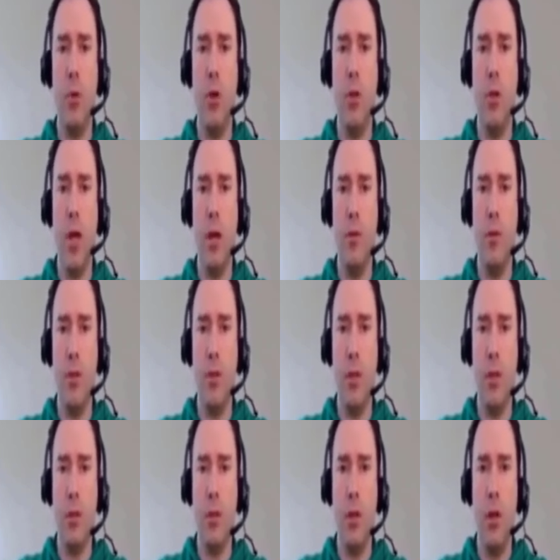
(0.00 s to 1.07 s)
We go knight
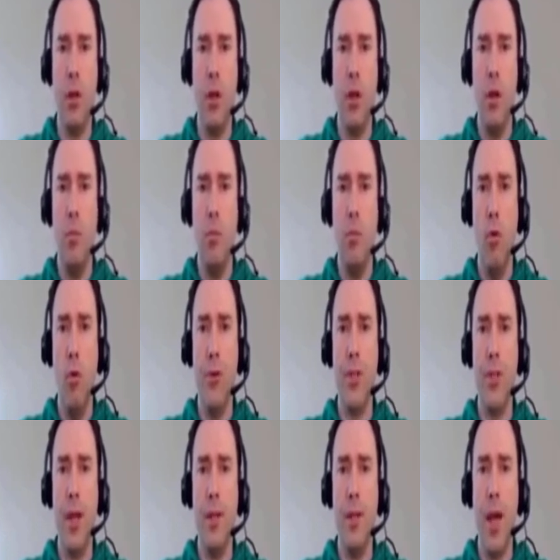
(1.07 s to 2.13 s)
f6,
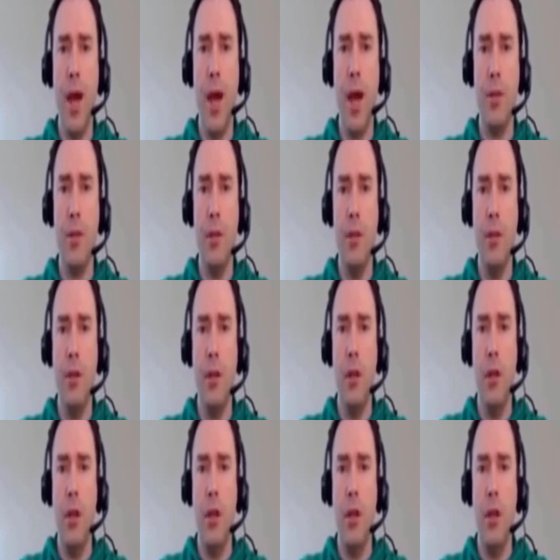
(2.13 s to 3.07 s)
both sides castle,